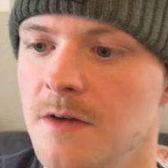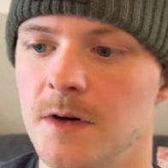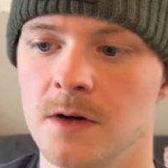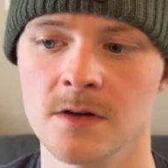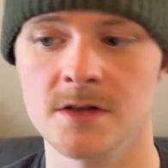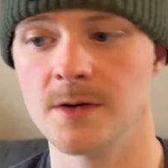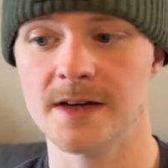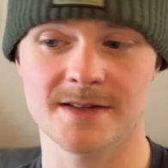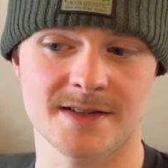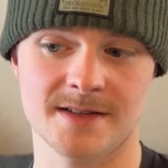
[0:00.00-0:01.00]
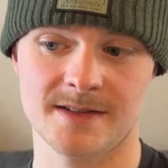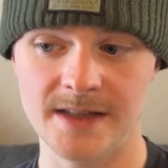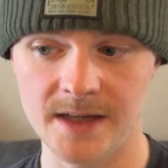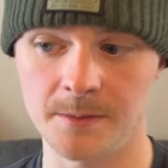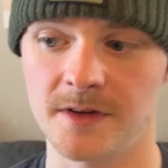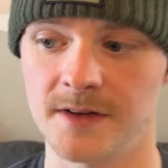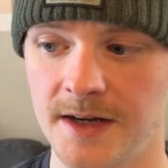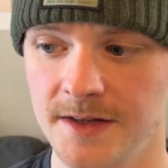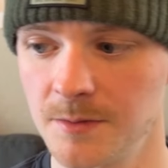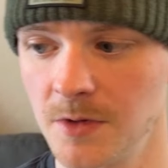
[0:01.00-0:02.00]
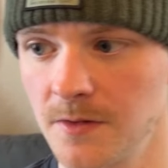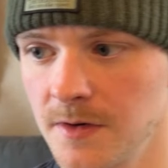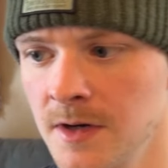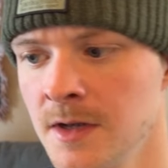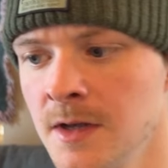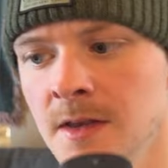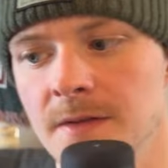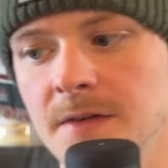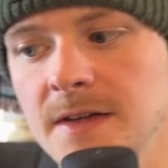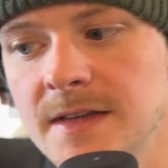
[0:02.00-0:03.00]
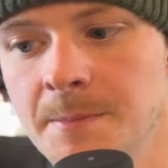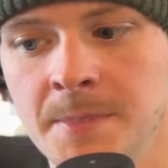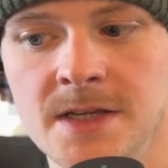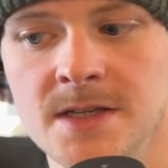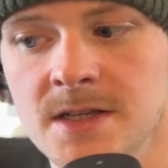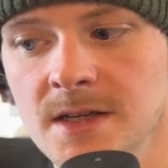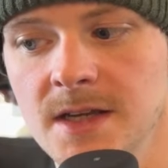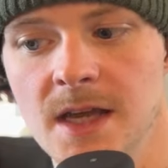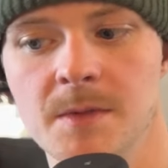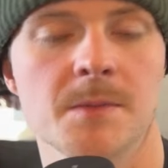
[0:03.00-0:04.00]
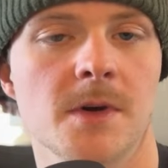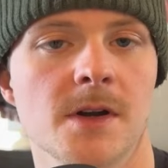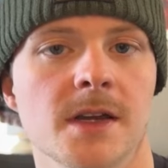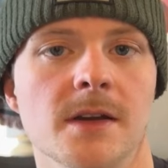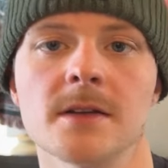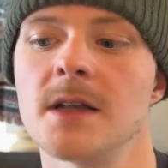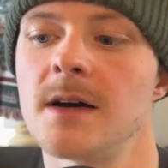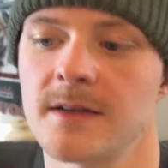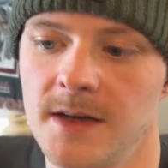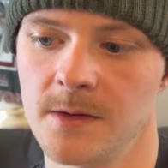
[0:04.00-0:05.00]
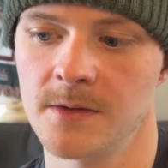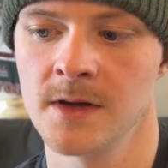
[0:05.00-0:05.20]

also has Steam to tide them over. They've got that PC gaming market on lockdown.